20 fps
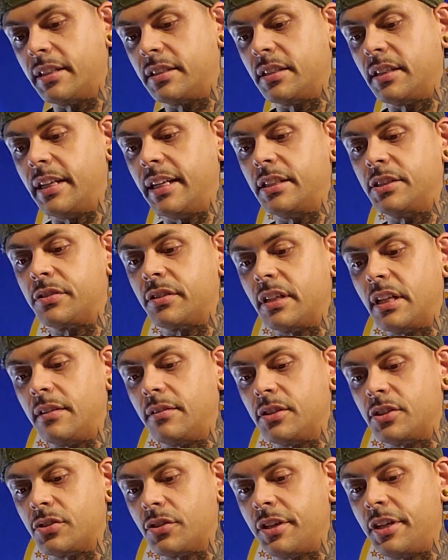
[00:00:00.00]
to the entry
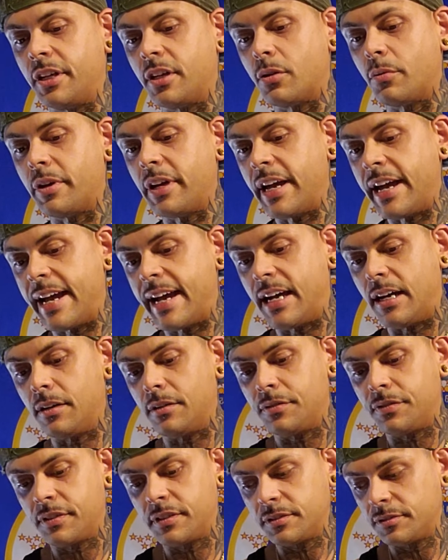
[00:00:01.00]
level. So here we have